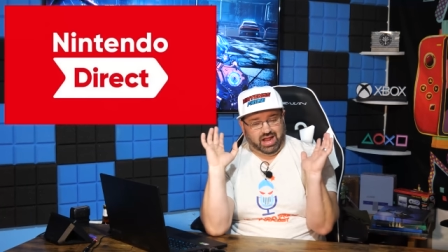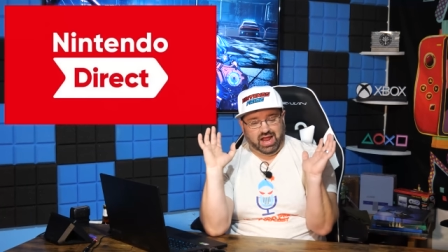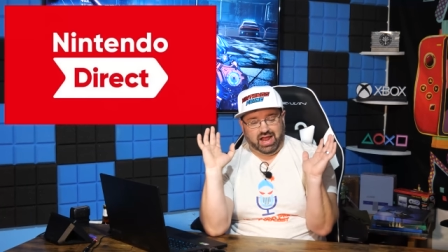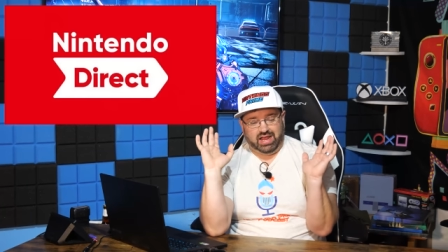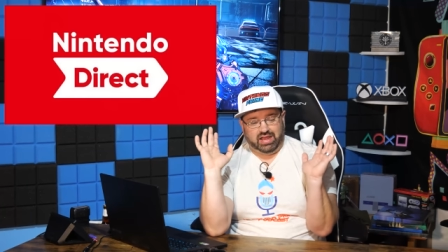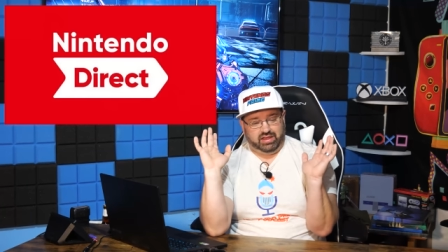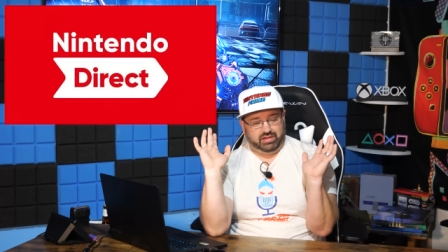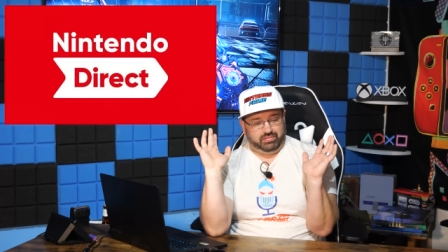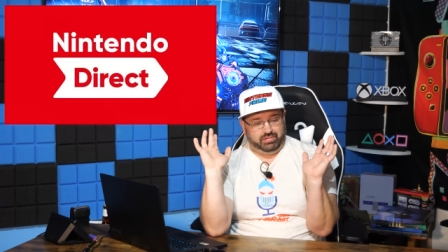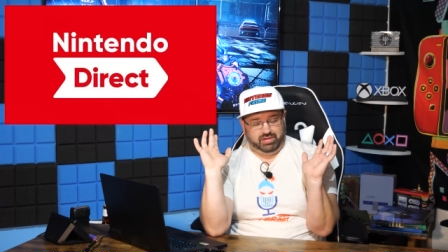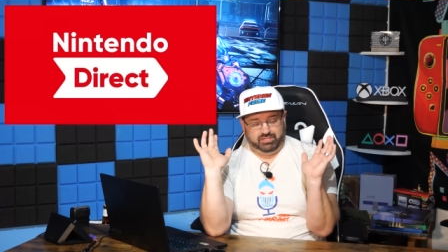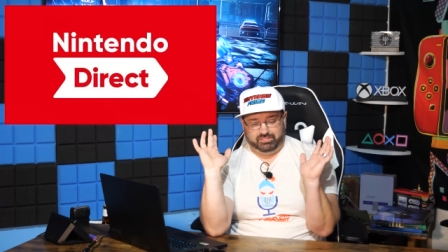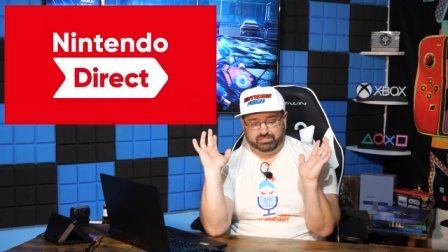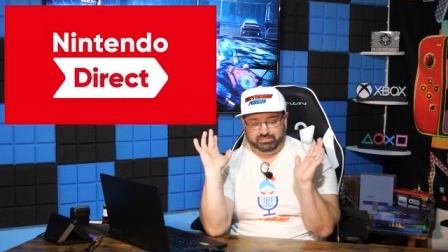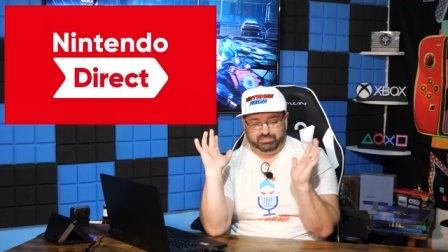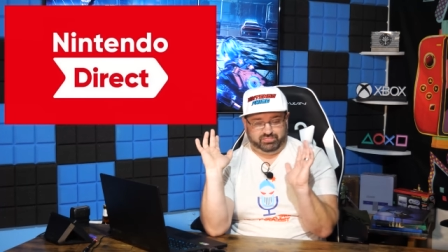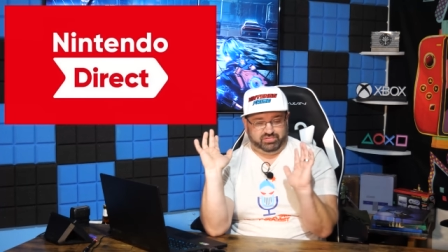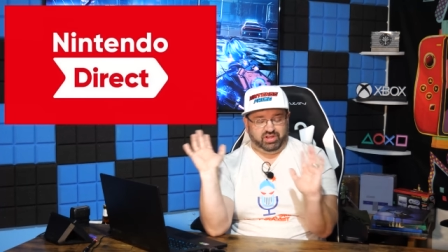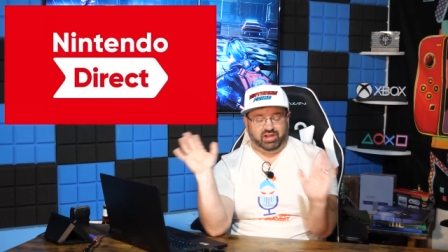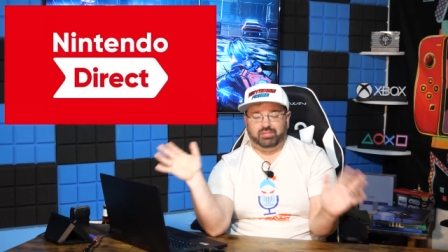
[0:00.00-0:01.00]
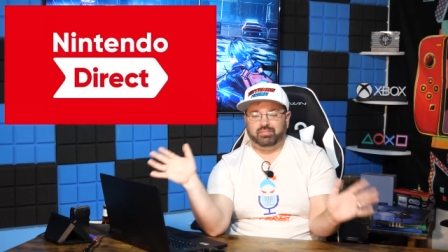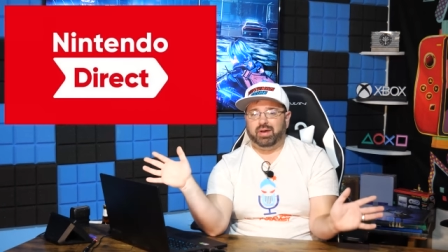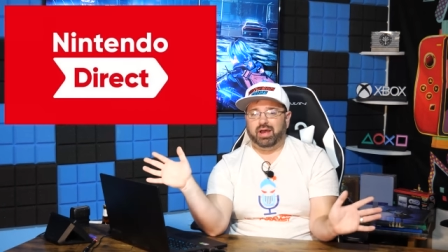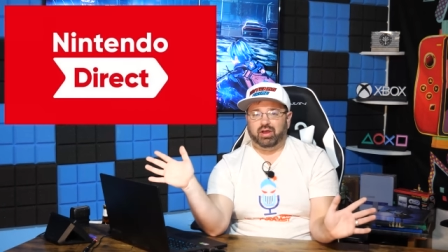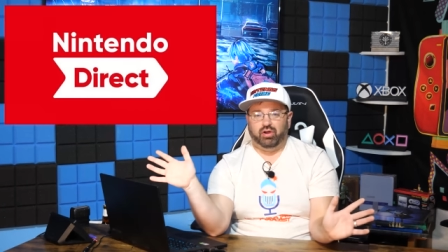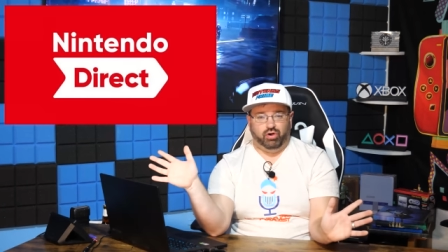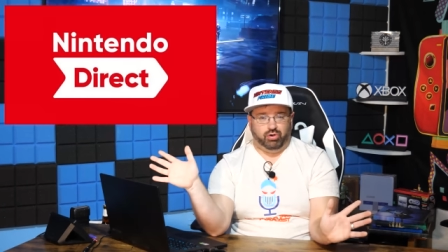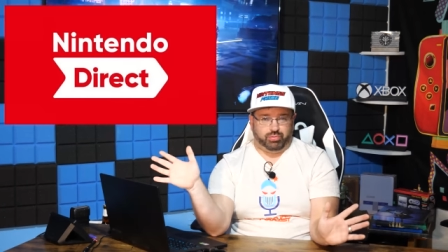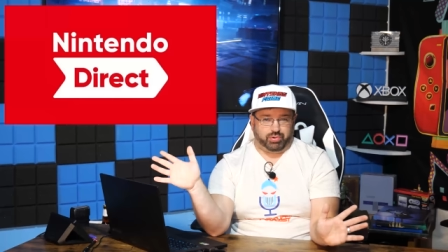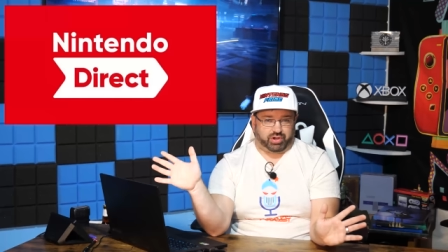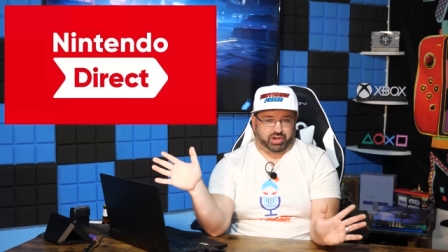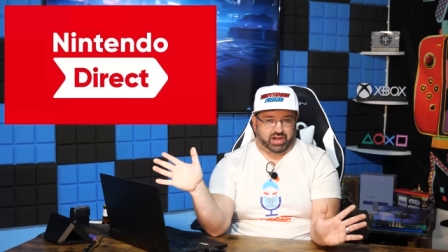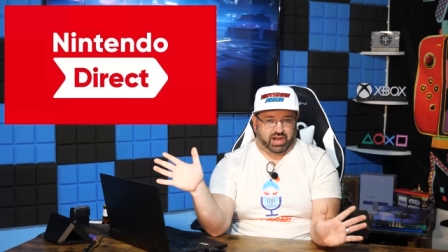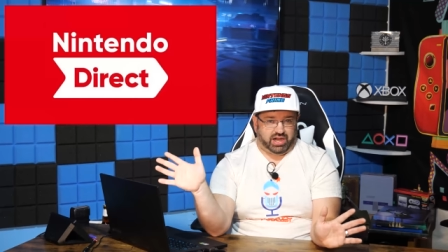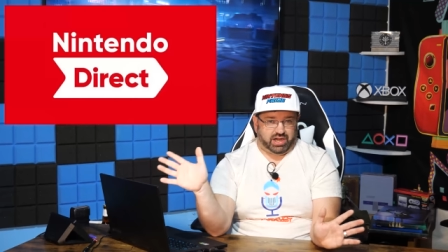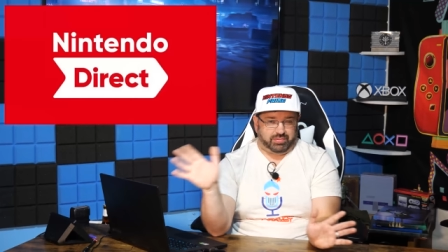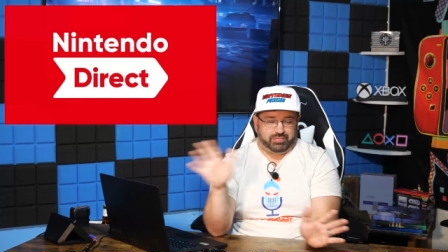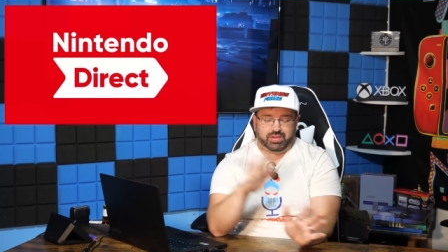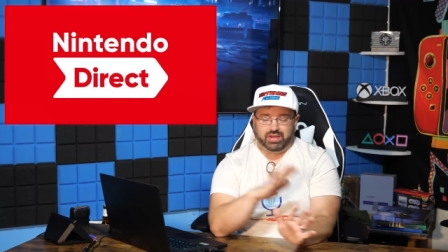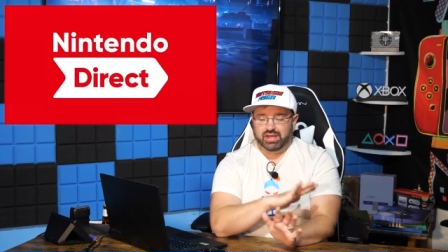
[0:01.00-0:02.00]
I have done my homework
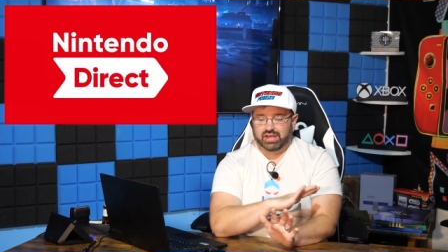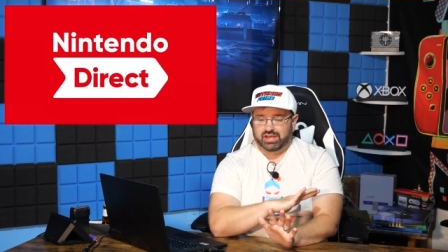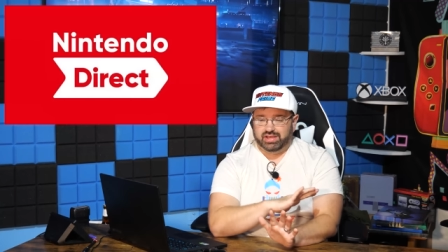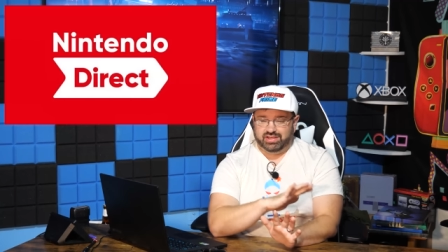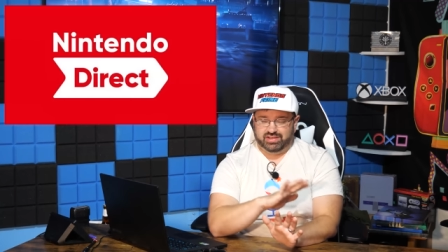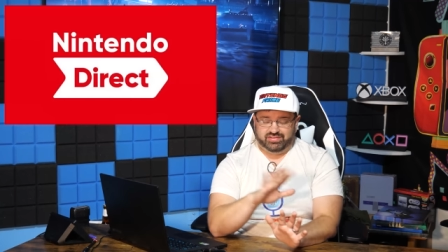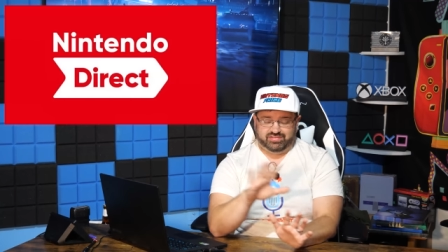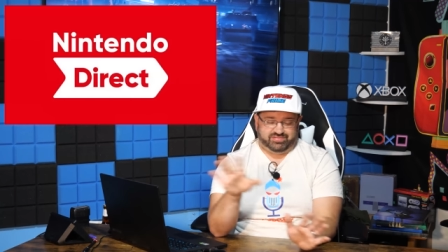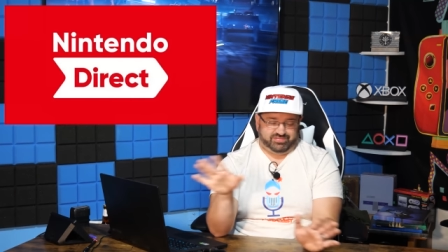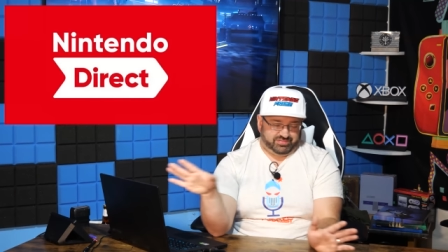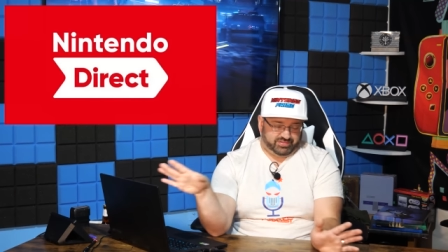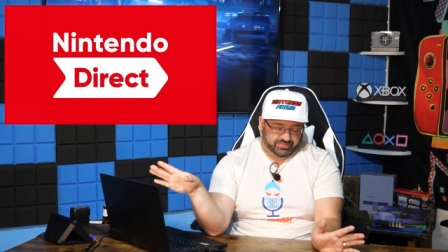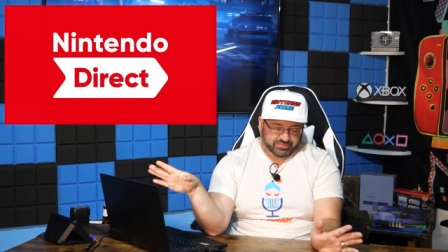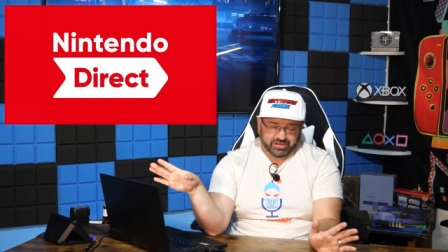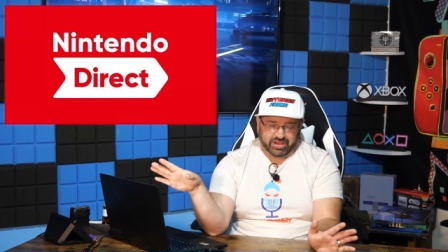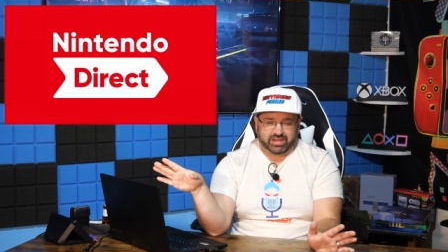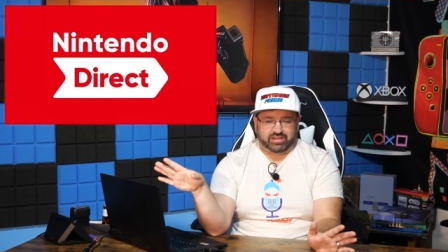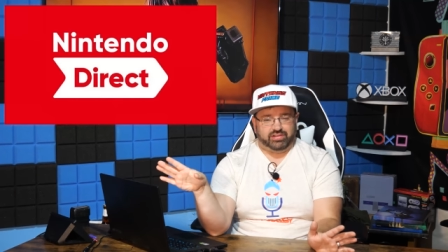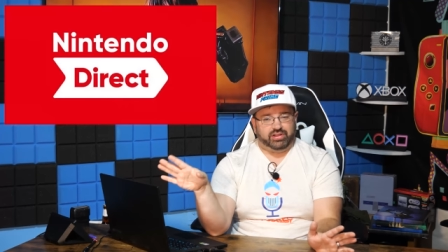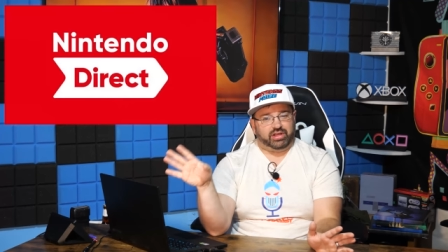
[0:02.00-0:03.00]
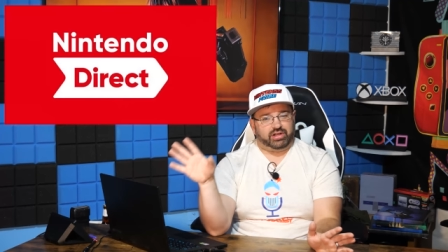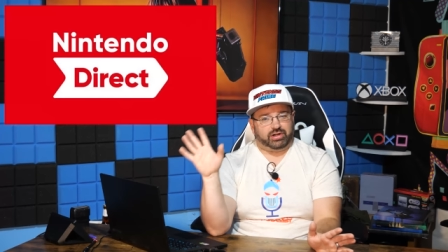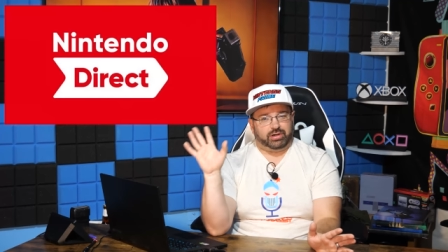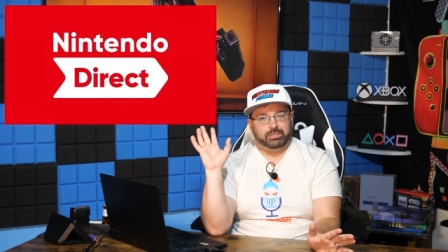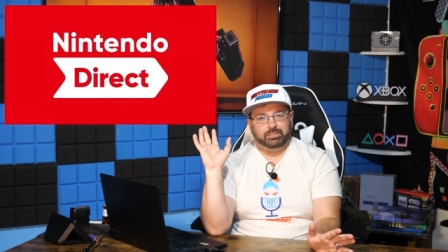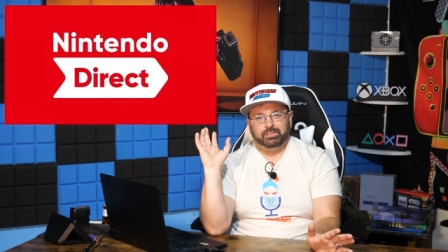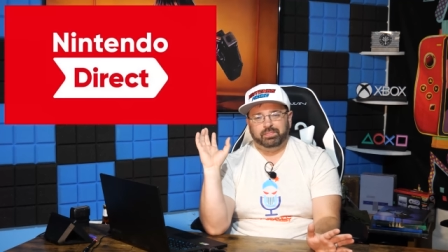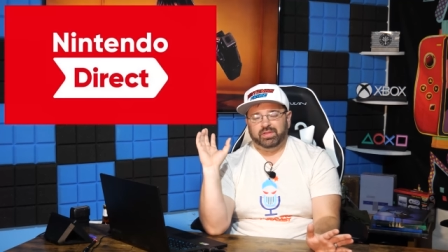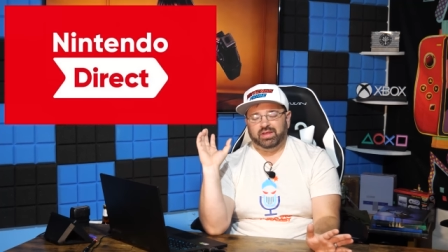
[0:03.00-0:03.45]
on him, fake leaker,